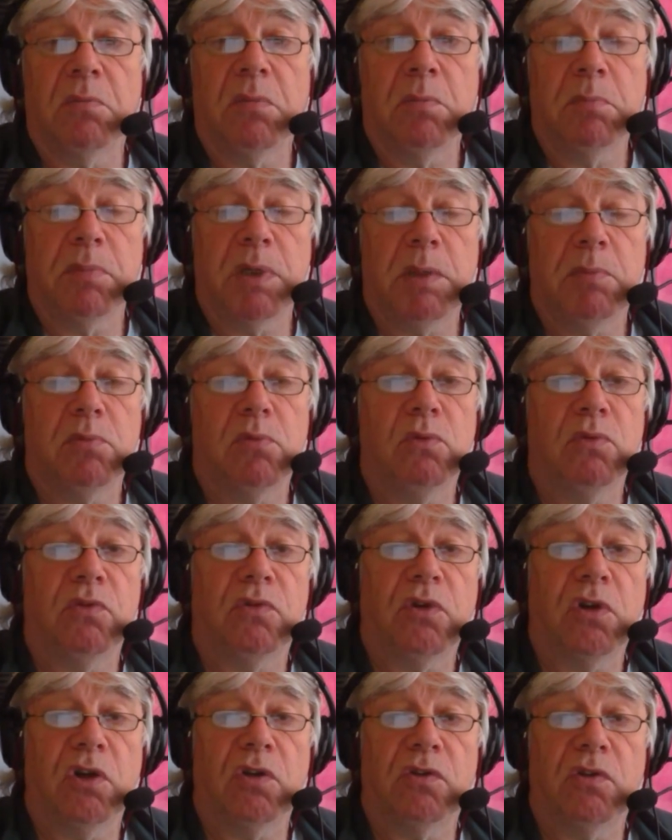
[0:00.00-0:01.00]
People
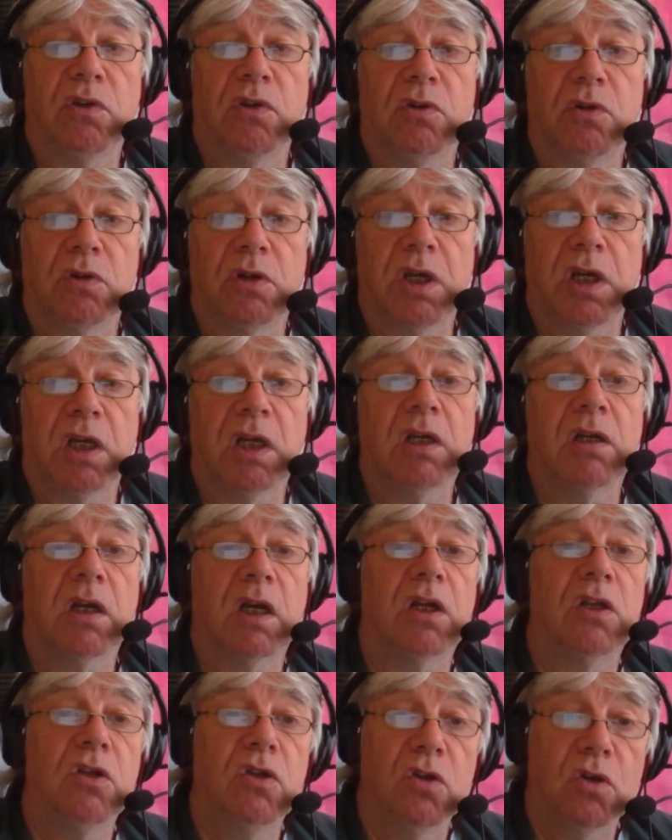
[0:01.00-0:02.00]
started looking
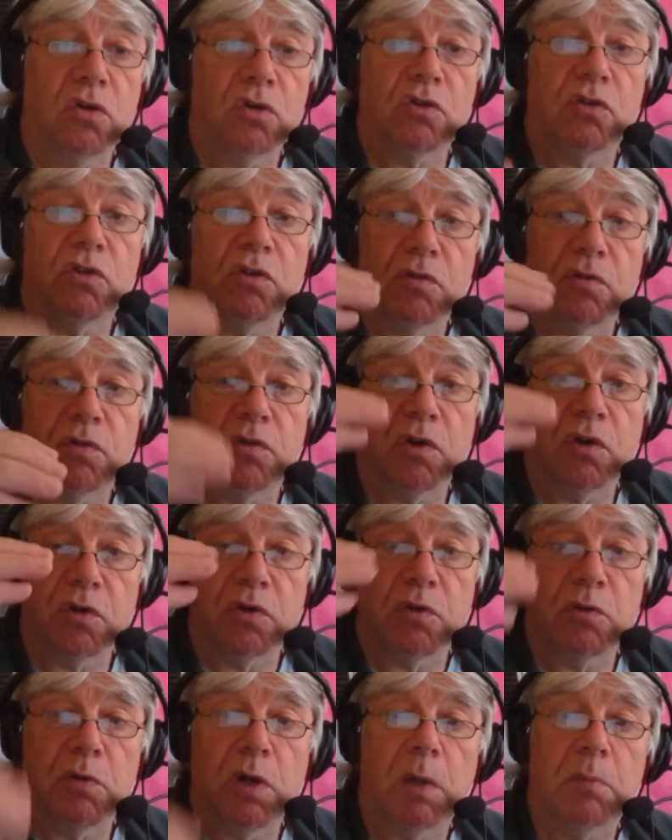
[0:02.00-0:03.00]
a notch
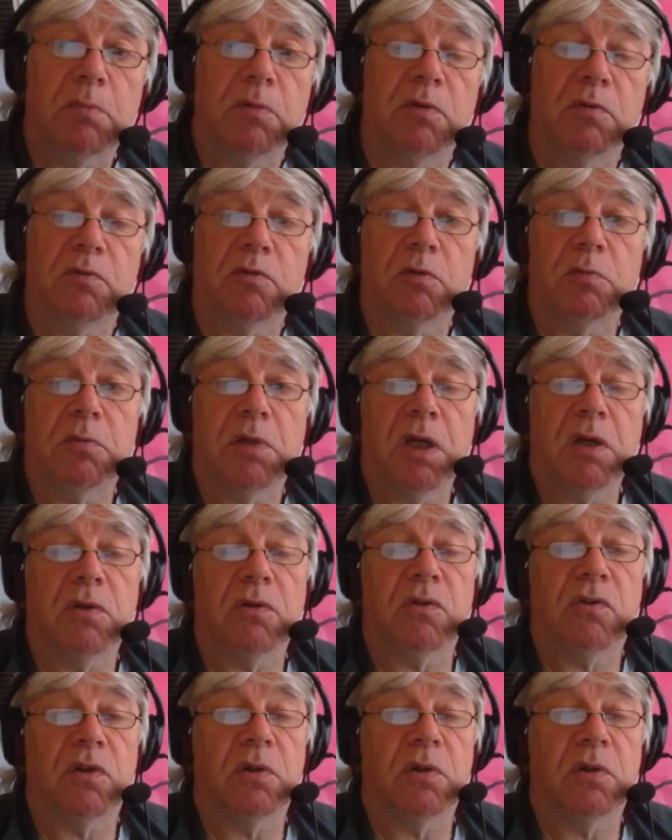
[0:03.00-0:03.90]
further up from those.